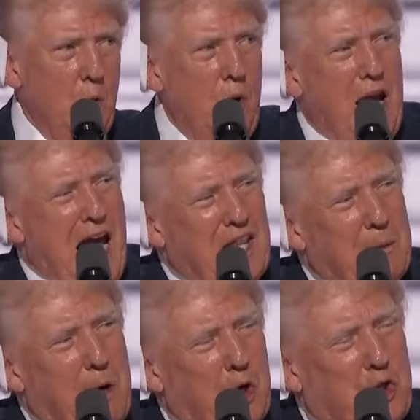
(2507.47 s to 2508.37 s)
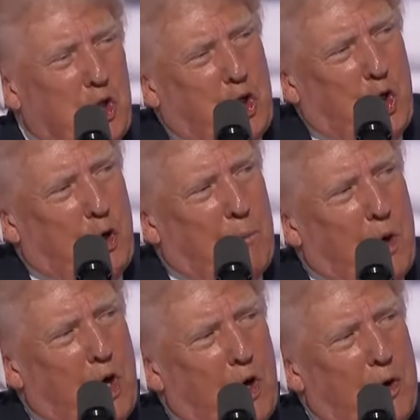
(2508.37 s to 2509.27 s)
we had the most secure
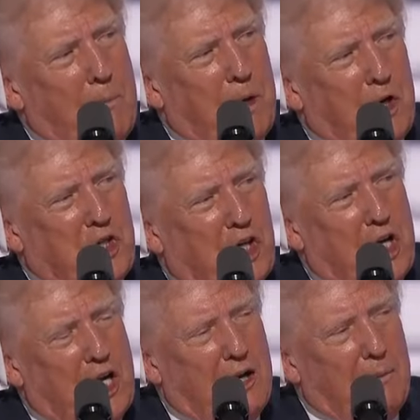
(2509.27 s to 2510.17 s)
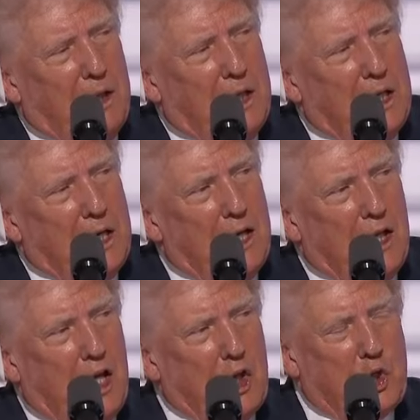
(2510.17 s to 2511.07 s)
border and best economy in
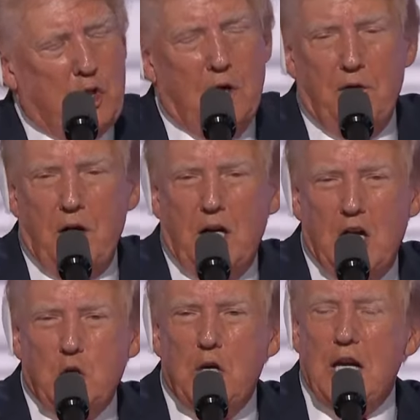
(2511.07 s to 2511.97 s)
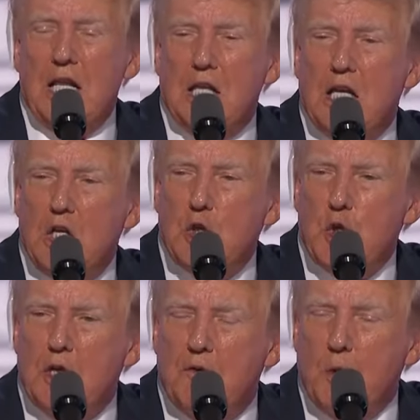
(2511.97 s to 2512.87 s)
the history of our country, in the
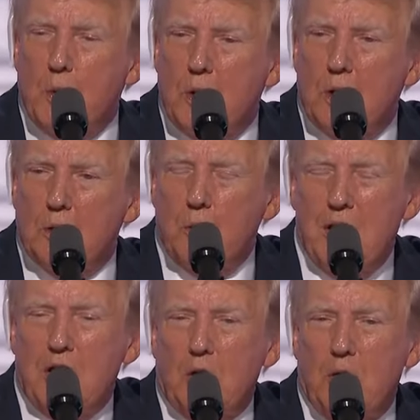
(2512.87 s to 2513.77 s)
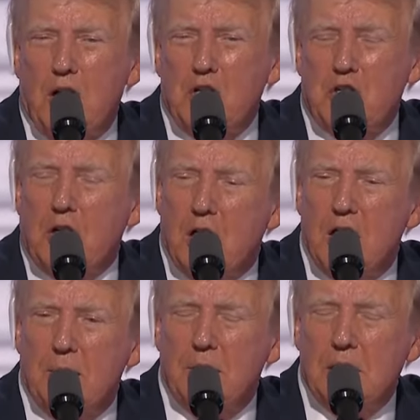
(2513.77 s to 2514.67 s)
history of the world. We had the greatest
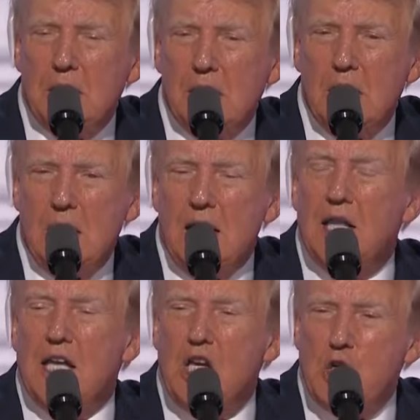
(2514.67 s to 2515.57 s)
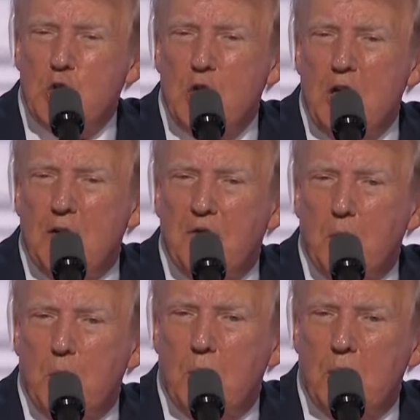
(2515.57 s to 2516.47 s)
economy in the history of
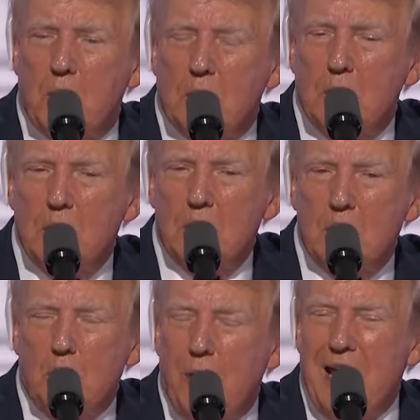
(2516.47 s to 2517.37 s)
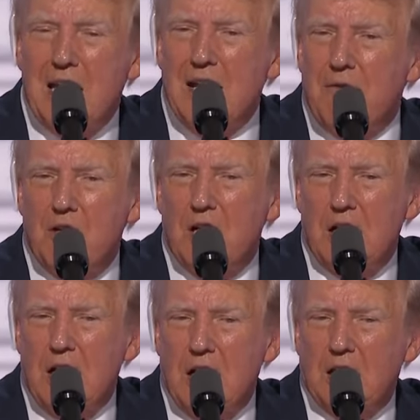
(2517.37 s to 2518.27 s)
the world. We had never
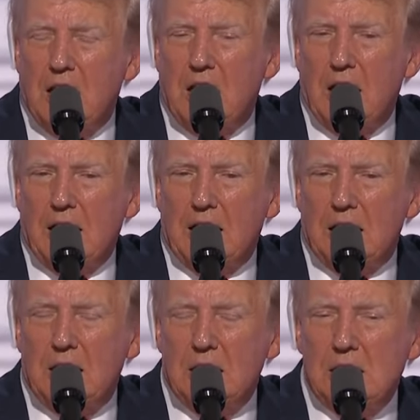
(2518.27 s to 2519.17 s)
done anything like it.